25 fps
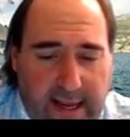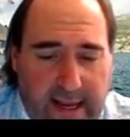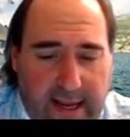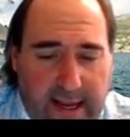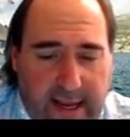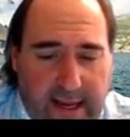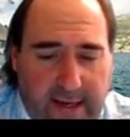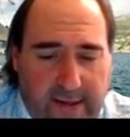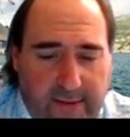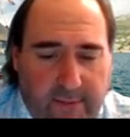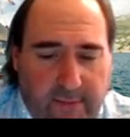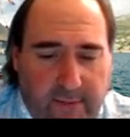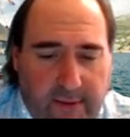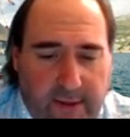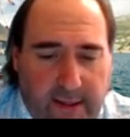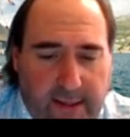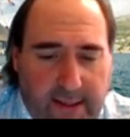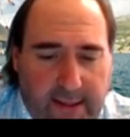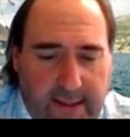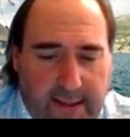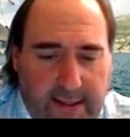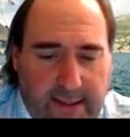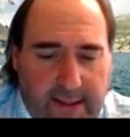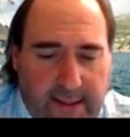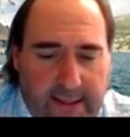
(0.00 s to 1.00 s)

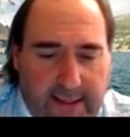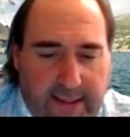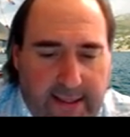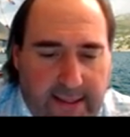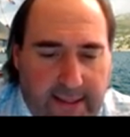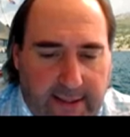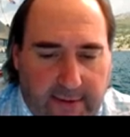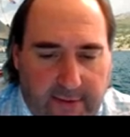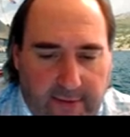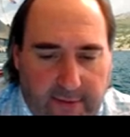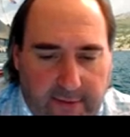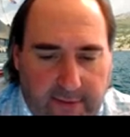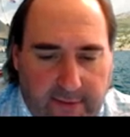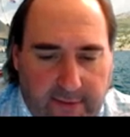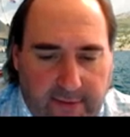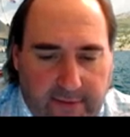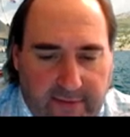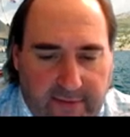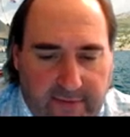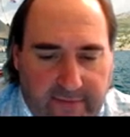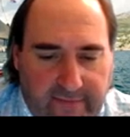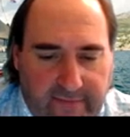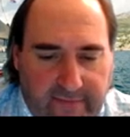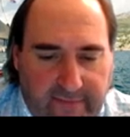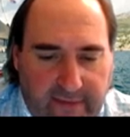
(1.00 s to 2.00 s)
N1
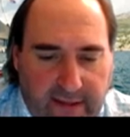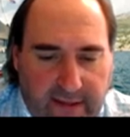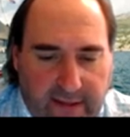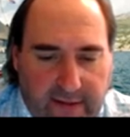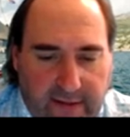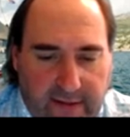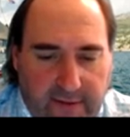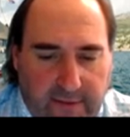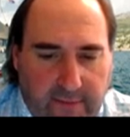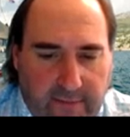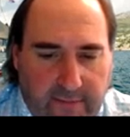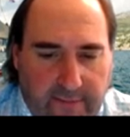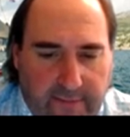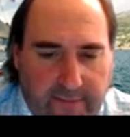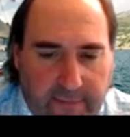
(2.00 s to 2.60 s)
equals V2.